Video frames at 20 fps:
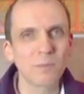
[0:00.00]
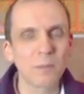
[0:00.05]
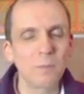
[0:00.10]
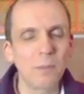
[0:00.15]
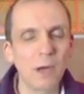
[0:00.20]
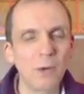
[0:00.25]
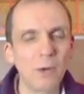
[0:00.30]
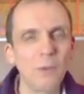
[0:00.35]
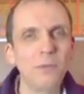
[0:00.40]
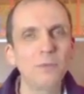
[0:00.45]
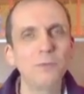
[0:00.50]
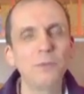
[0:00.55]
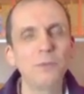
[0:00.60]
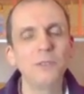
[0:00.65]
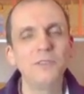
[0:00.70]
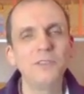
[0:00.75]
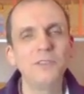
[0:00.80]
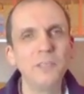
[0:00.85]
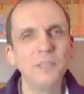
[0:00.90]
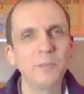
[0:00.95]

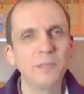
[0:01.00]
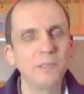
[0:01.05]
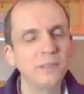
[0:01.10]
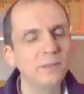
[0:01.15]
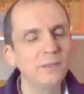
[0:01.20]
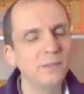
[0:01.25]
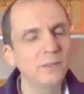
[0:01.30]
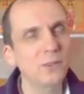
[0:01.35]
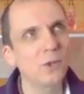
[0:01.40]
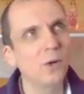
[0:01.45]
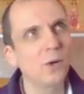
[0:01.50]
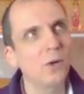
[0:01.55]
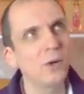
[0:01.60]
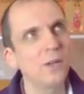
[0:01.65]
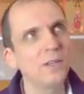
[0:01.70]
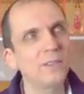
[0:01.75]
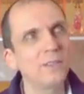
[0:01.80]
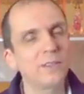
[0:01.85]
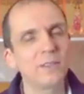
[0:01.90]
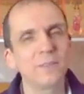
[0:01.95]
powerful demon
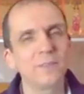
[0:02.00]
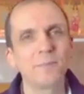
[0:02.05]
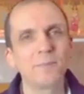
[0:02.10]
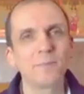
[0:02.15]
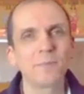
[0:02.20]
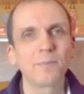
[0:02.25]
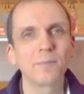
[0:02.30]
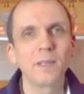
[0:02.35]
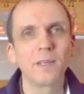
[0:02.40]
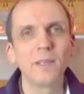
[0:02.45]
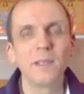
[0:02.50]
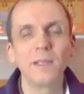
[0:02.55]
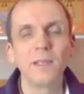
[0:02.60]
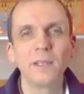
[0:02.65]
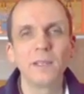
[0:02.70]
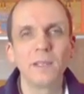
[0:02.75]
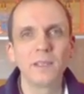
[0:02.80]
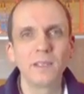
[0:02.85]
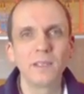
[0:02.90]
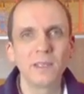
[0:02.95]
called
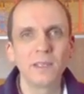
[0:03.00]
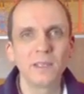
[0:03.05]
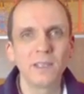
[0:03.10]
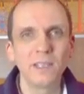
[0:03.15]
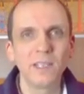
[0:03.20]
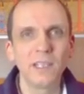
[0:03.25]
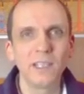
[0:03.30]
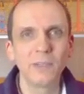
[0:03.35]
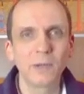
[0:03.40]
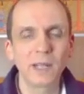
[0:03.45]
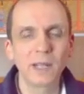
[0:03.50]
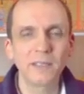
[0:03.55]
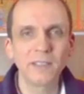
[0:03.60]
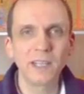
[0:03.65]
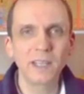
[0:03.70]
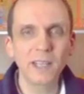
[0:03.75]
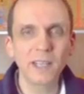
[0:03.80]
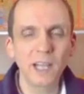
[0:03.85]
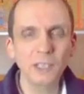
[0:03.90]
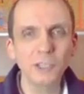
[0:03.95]

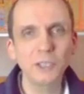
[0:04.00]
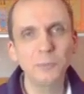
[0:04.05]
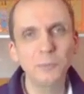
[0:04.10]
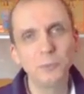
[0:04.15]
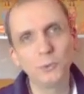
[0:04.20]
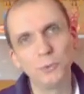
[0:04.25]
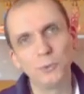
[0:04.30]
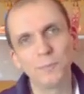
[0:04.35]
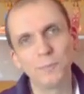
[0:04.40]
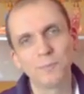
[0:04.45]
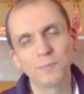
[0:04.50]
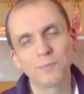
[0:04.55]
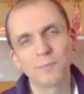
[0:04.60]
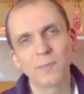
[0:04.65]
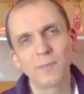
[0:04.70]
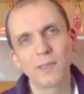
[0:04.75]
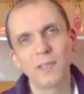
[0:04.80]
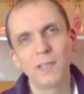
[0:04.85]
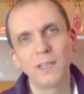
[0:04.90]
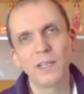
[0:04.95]
Hiranyakashipu.
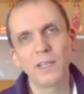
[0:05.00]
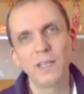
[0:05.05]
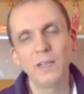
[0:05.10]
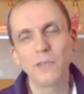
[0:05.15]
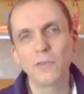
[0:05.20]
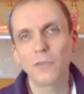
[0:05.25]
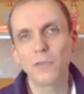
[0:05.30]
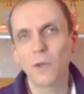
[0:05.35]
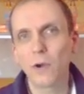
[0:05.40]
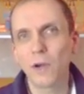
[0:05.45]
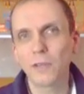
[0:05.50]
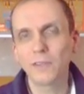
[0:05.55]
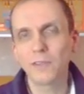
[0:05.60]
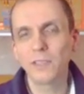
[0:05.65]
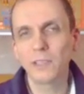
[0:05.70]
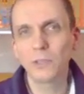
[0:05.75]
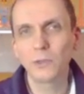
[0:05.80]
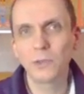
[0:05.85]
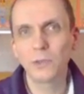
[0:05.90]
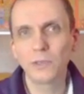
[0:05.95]
He thought
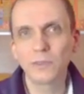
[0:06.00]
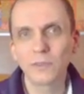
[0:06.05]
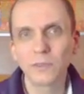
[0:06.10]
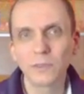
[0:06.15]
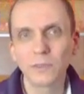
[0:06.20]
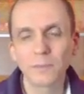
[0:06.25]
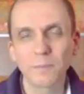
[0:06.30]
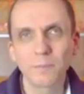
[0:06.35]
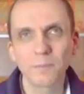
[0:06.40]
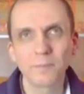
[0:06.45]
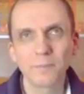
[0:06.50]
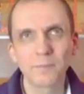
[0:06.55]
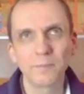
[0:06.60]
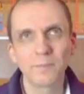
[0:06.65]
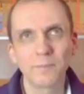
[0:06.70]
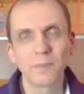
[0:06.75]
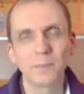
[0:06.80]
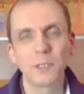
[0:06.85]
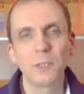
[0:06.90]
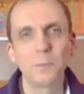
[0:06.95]
he could
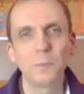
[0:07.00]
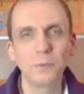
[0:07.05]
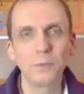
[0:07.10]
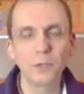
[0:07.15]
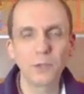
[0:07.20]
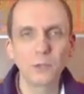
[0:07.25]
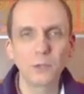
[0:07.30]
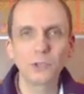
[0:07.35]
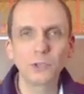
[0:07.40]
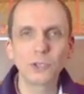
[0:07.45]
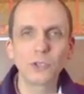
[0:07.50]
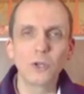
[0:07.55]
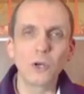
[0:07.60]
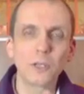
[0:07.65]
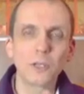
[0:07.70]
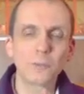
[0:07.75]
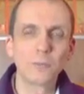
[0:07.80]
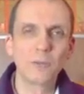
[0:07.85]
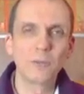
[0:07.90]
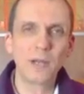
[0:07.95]
approach
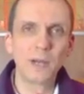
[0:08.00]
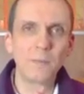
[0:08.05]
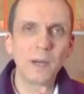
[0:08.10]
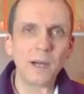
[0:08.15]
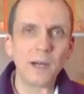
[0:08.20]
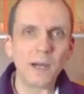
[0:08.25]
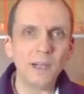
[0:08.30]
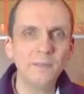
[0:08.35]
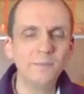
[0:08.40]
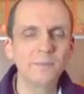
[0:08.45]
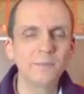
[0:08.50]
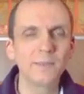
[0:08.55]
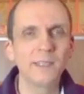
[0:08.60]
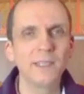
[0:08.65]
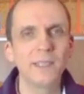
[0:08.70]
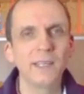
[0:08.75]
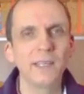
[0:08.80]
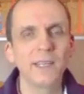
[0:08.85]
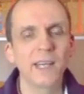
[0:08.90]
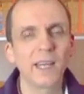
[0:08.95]
Lord Brahma
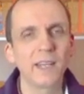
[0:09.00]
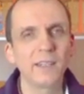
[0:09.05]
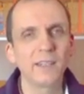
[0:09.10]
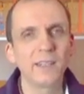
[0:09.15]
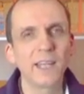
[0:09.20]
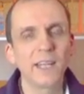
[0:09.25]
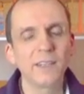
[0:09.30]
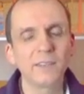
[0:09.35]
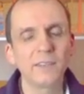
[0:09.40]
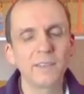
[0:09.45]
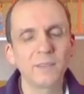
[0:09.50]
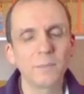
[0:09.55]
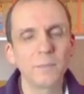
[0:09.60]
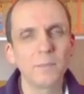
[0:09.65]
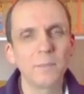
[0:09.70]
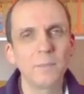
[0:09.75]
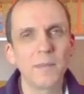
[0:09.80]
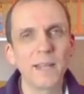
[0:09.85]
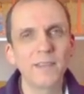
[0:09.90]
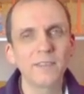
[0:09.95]
and get
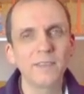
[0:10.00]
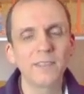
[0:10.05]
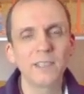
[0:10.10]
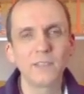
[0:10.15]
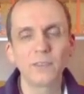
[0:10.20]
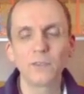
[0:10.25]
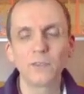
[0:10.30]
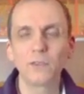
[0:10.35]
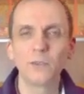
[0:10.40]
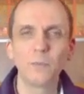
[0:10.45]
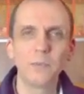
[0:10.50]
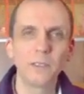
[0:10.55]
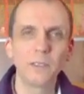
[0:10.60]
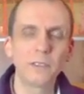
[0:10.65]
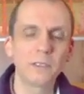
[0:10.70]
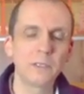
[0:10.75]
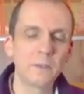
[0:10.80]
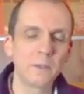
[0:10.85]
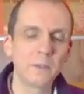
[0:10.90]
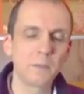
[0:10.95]
blessings to
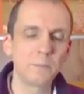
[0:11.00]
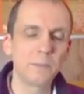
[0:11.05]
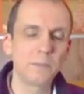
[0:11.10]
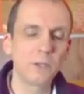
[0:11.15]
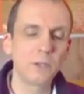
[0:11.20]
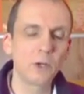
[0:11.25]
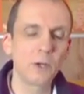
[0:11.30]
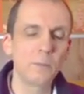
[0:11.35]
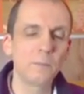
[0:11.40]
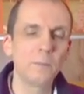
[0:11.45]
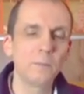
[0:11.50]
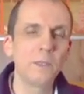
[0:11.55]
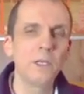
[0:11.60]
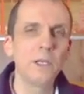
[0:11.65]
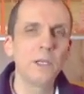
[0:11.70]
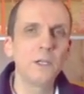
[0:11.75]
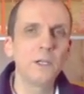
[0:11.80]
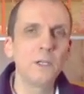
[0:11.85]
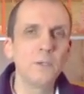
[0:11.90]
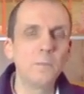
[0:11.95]
become
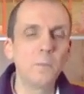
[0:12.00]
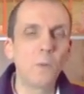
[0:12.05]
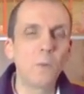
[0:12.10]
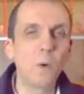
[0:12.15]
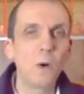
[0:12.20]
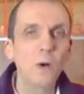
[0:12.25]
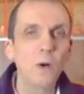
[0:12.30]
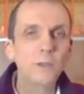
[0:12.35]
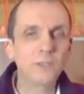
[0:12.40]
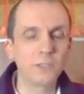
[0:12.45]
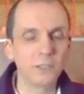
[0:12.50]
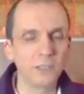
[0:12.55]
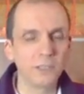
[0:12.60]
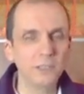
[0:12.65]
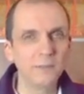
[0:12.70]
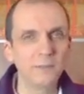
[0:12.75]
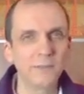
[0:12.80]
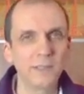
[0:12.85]
immortal.